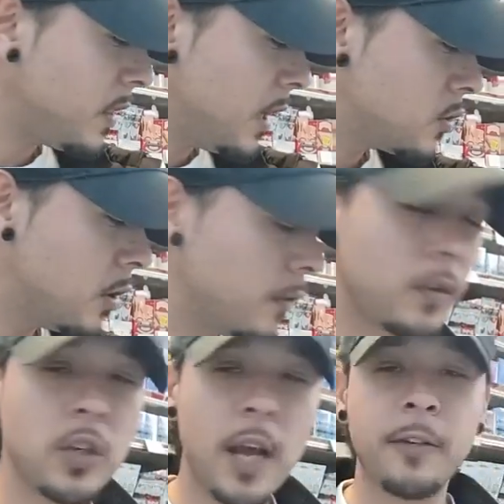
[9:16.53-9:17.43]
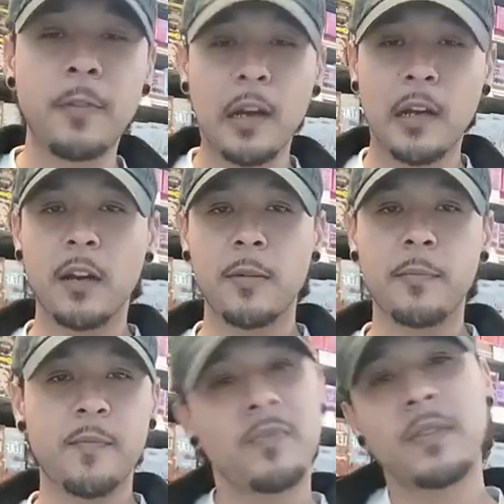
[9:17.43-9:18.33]
So if you're trying to fuck her,
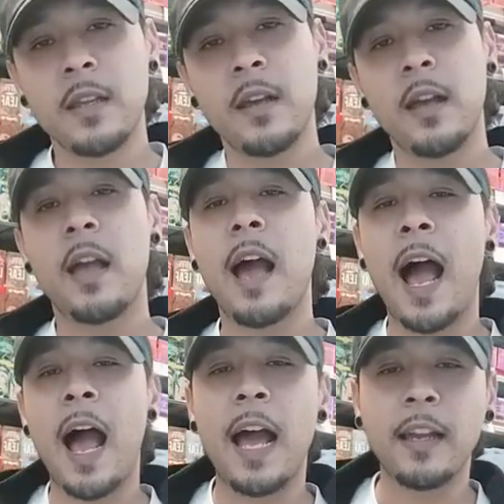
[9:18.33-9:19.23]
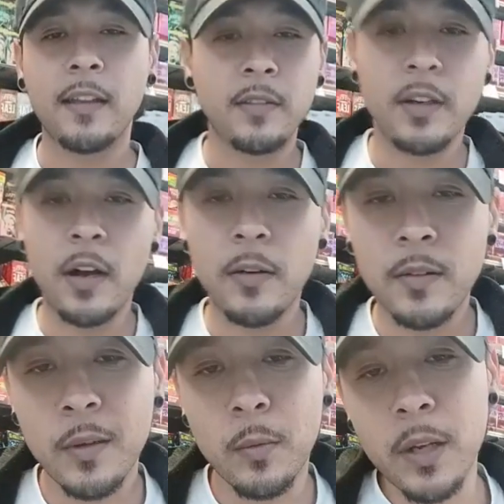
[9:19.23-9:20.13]

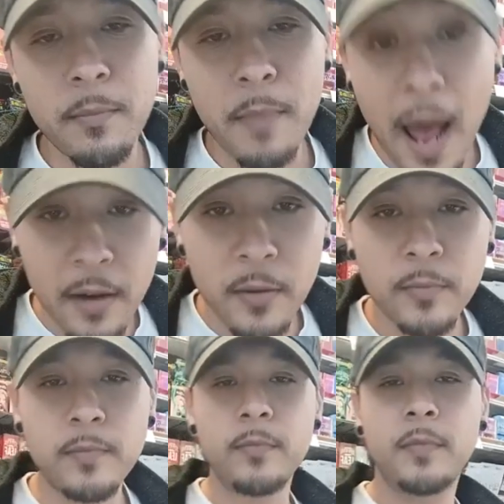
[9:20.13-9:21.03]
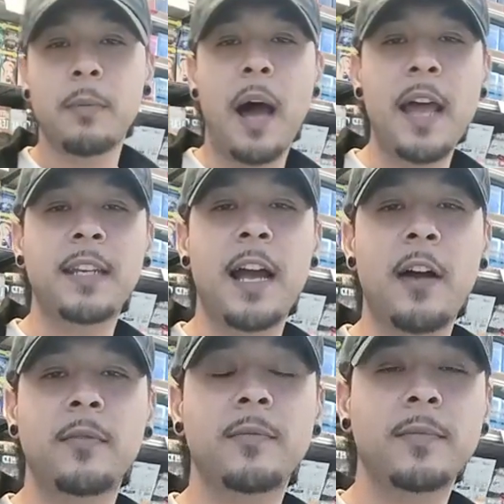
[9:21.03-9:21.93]
it wouldn't matter the body
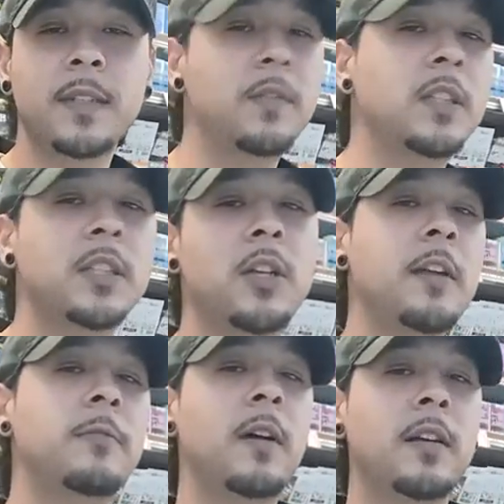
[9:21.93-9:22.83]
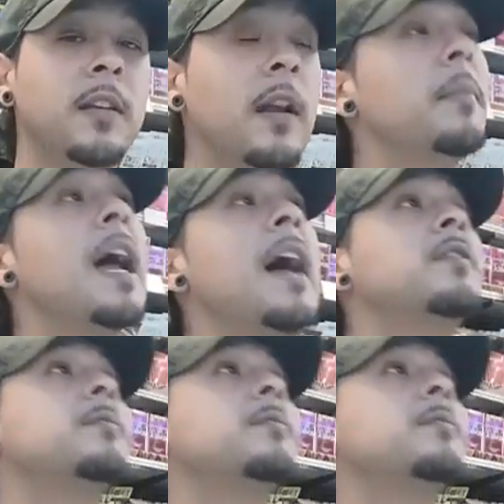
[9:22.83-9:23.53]
count if you're just trying to fuck, have some